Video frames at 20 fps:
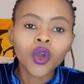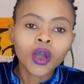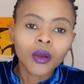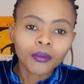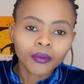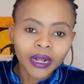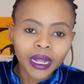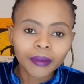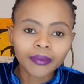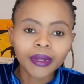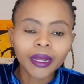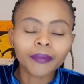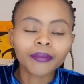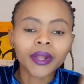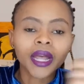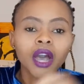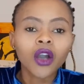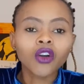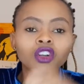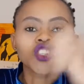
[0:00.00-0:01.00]
blah, blah,
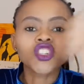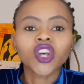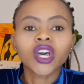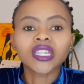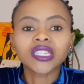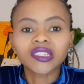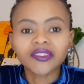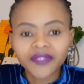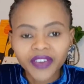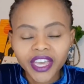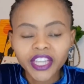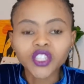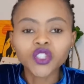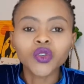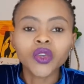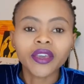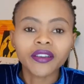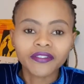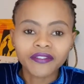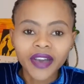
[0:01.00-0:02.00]
blah, or transfer it to
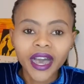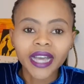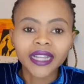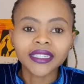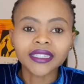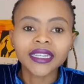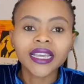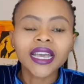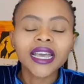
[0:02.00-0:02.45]
a fund.